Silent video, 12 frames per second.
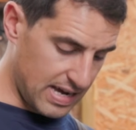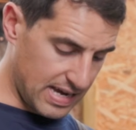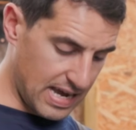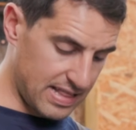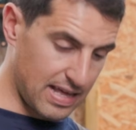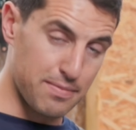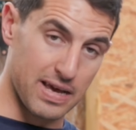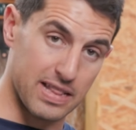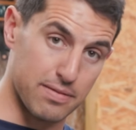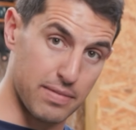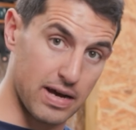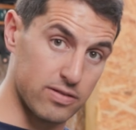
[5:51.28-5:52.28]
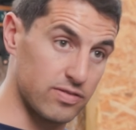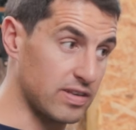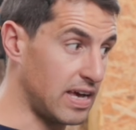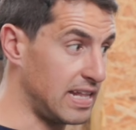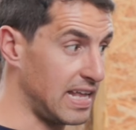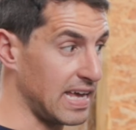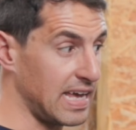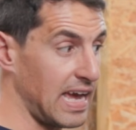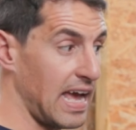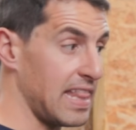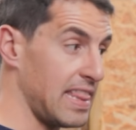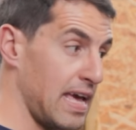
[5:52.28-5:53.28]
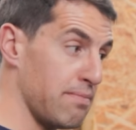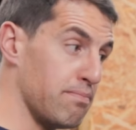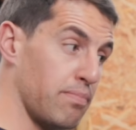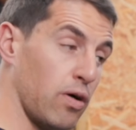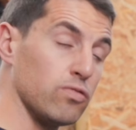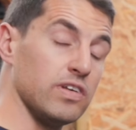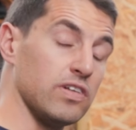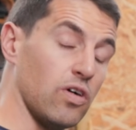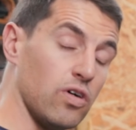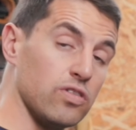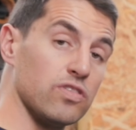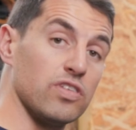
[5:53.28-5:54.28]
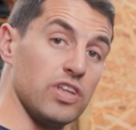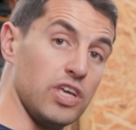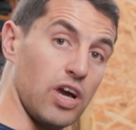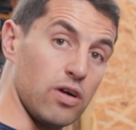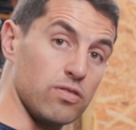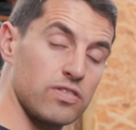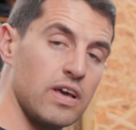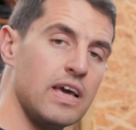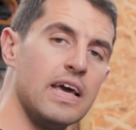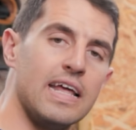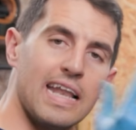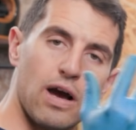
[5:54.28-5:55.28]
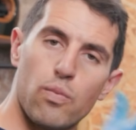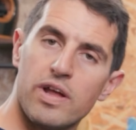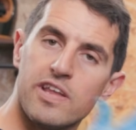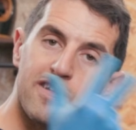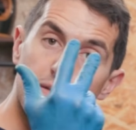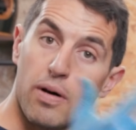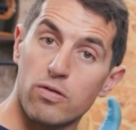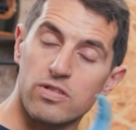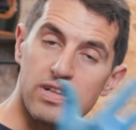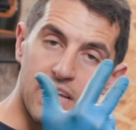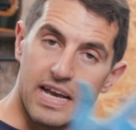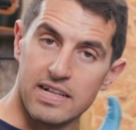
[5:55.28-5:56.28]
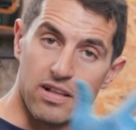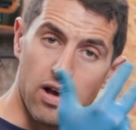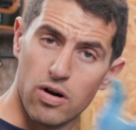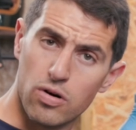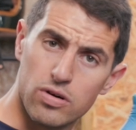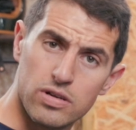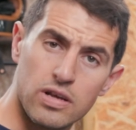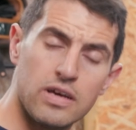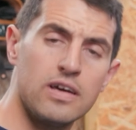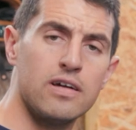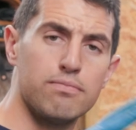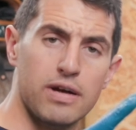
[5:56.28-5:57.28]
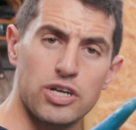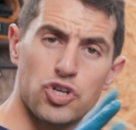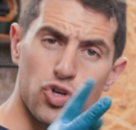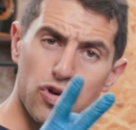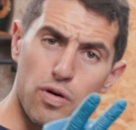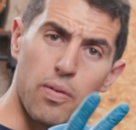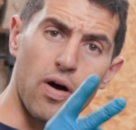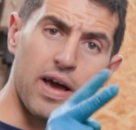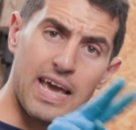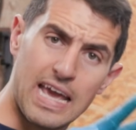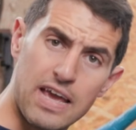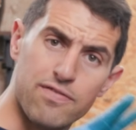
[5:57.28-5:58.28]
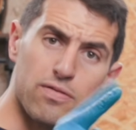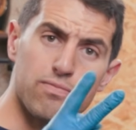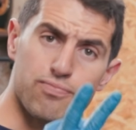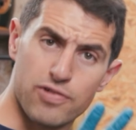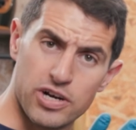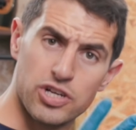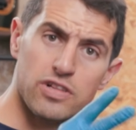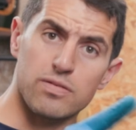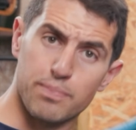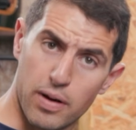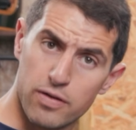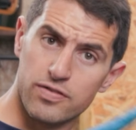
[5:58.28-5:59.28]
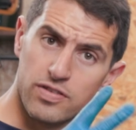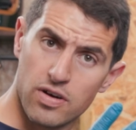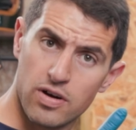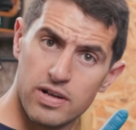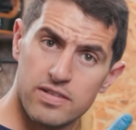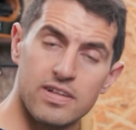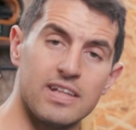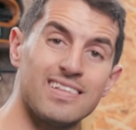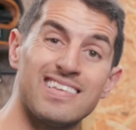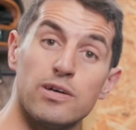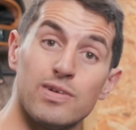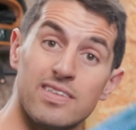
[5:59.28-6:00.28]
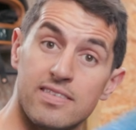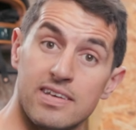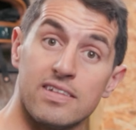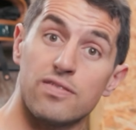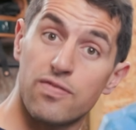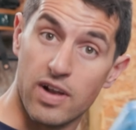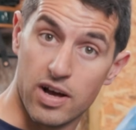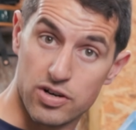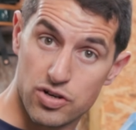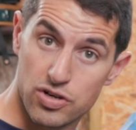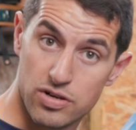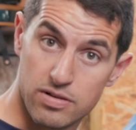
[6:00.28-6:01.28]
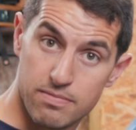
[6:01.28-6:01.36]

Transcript: get them in the mount, and then get them bolted onto the yokes. Now when you're bolting the headlight on, make sure you apply even pressure to both sides until it sits flush.